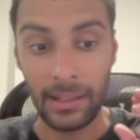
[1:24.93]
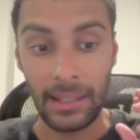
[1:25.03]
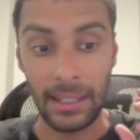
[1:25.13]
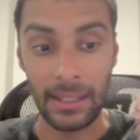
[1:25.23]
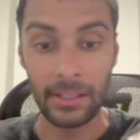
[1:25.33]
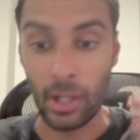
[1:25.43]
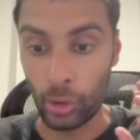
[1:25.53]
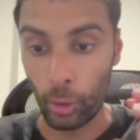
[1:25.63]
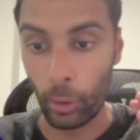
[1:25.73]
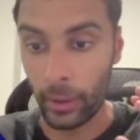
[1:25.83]
in
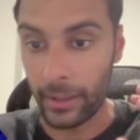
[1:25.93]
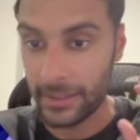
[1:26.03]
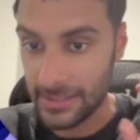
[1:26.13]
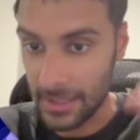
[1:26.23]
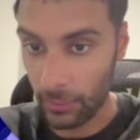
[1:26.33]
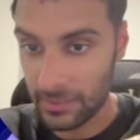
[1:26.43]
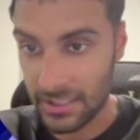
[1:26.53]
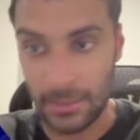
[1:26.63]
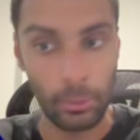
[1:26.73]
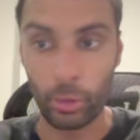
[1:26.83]
your sales
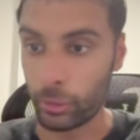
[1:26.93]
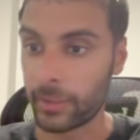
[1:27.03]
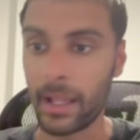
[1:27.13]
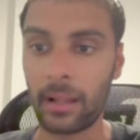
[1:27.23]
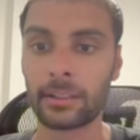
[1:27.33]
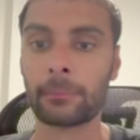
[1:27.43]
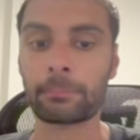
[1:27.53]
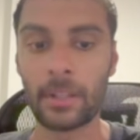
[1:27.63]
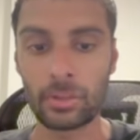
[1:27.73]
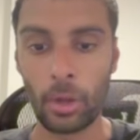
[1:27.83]
teams or your calendar.
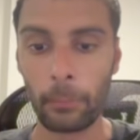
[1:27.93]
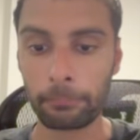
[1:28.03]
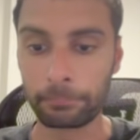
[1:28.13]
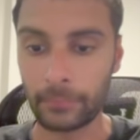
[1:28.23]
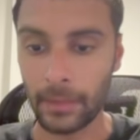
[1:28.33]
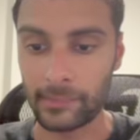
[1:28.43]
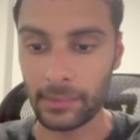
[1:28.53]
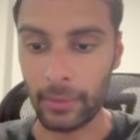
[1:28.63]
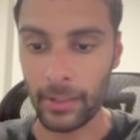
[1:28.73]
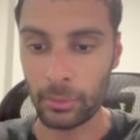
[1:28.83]
So let's get
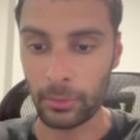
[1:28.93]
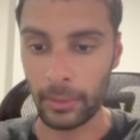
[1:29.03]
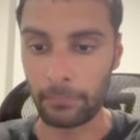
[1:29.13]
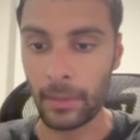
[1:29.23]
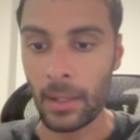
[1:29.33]
right into it, right?